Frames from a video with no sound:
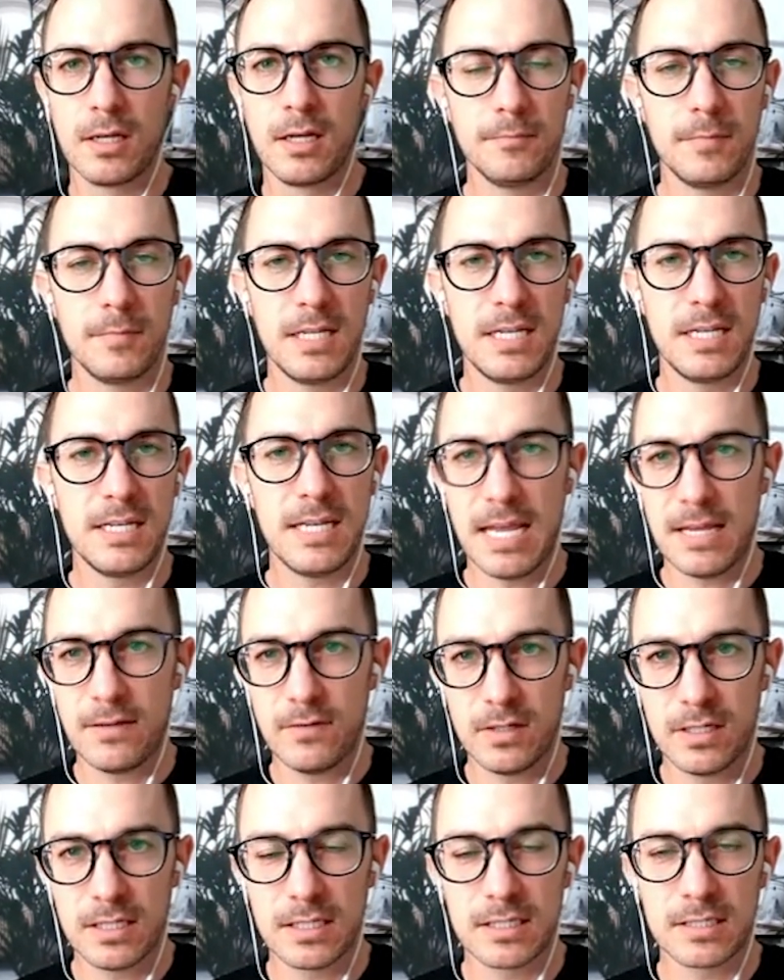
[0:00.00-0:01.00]
in
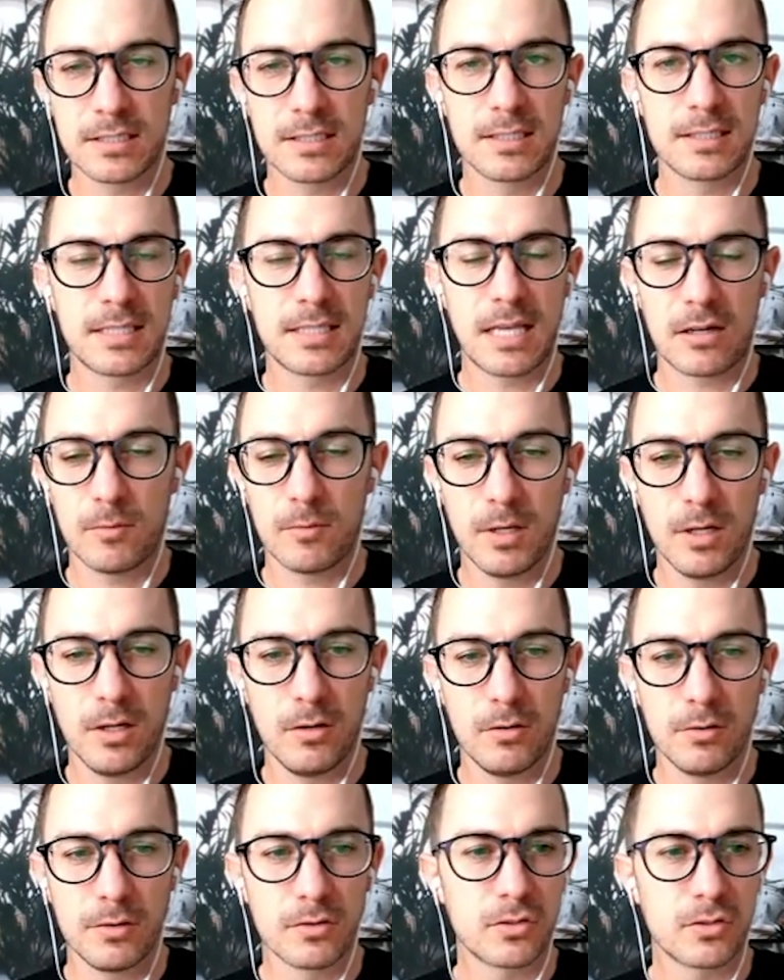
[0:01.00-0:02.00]
Davis and Sacramento,
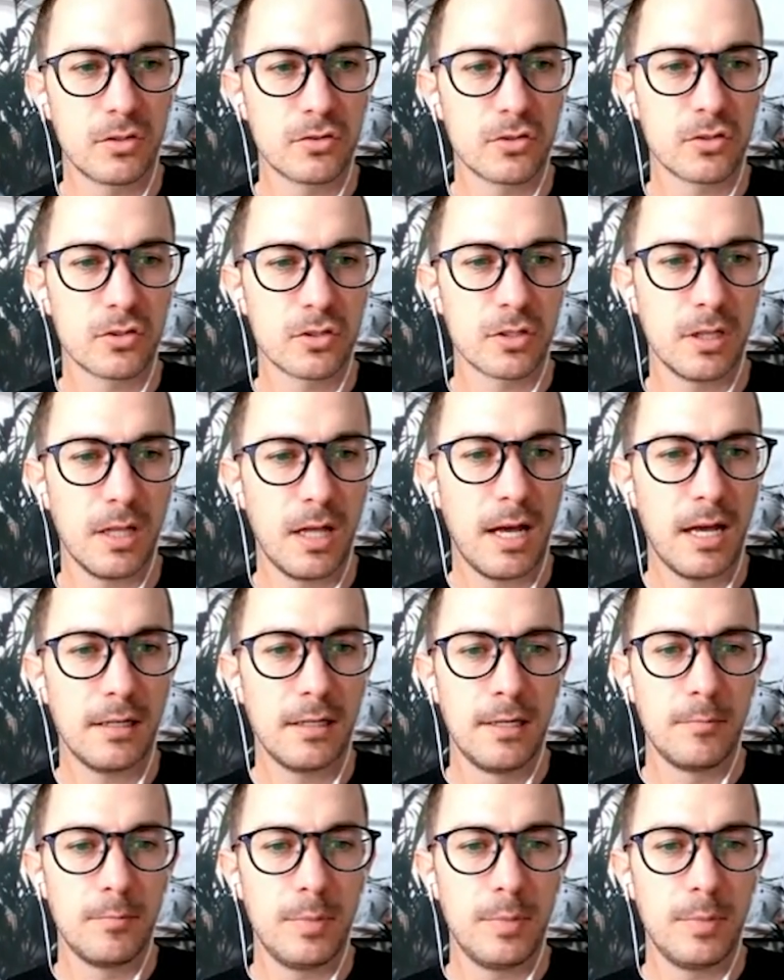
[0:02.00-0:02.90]
and there's just a lot.